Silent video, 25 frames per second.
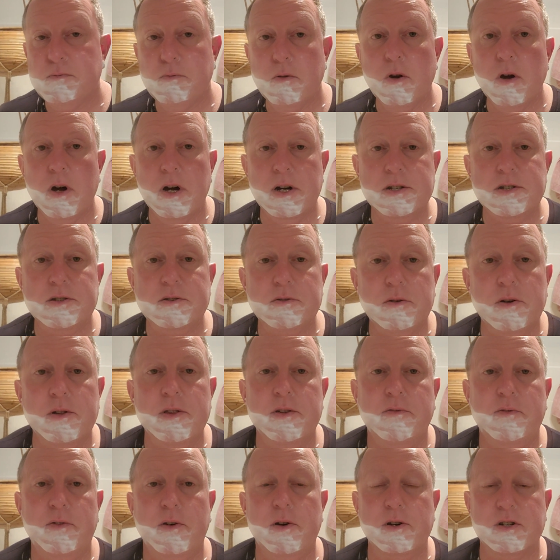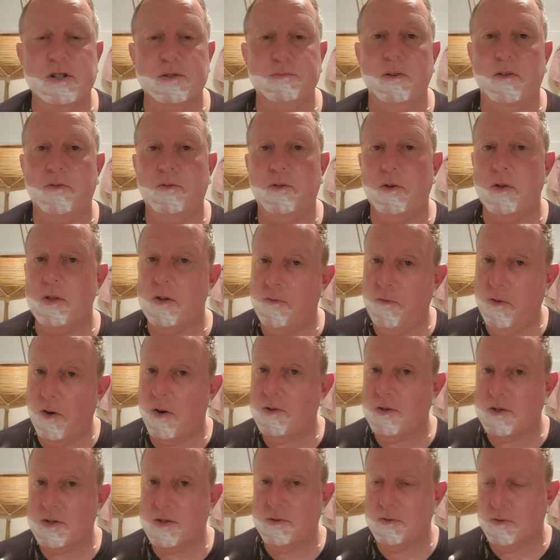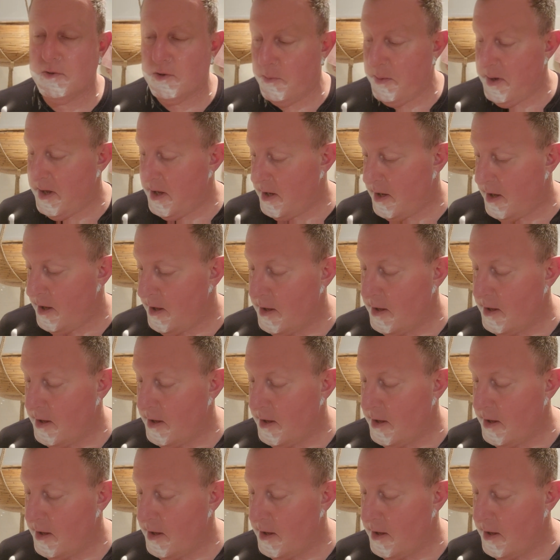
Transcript: where I saw the fox before the fox saw me,